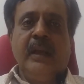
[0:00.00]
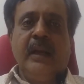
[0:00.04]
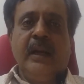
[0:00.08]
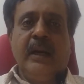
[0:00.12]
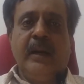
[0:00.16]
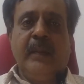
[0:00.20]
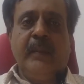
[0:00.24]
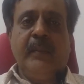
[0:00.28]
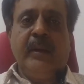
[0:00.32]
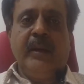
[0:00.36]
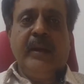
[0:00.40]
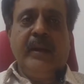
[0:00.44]

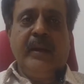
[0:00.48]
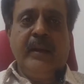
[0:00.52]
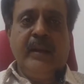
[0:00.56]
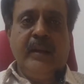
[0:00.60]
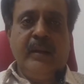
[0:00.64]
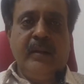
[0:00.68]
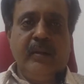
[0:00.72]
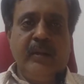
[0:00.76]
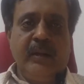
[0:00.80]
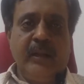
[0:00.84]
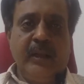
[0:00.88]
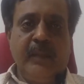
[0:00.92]
Am I
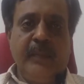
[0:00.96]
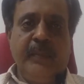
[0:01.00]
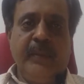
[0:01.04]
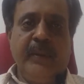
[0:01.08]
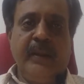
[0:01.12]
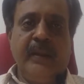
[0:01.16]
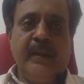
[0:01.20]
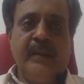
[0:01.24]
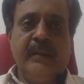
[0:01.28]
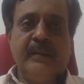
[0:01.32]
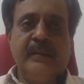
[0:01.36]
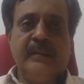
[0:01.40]

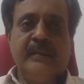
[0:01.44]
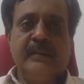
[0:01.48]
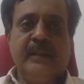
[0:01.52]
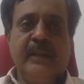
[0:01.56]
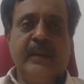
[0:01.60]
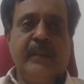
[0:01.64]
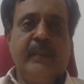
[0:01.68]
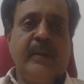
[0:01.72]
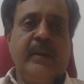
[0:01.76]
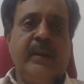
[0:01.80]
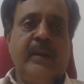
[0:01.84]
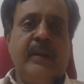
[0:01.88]
helping others?
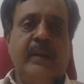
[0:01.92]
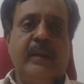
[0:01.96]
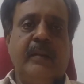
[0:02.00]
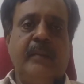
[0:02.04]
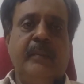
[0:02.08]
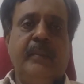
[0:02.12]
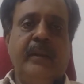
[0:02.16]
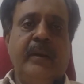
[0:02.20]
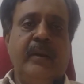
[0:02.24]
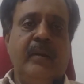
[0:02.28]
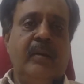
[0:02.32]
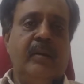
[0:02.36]
Am I
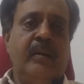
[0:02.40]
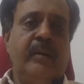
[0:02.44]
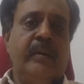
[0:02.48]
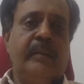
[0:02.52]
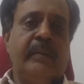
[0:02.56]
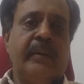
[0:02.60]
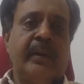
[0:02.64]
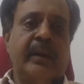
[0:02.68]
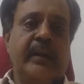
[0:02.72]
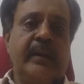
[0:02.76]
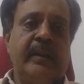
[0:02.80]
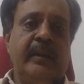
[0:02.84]
helping
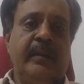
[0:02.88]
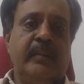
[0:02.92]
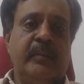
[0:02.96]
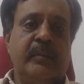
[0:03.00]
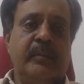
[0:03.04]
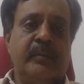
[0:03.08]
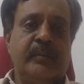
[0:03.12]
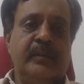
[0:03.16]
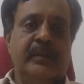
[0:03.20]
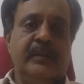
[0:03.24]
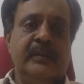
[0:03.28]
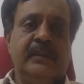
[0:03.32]
my team
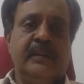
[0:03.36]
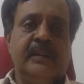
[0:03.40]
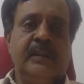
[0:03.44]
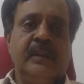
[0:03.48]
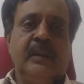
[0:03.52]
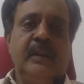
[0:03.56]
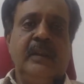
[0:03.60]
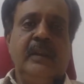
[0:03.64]
members?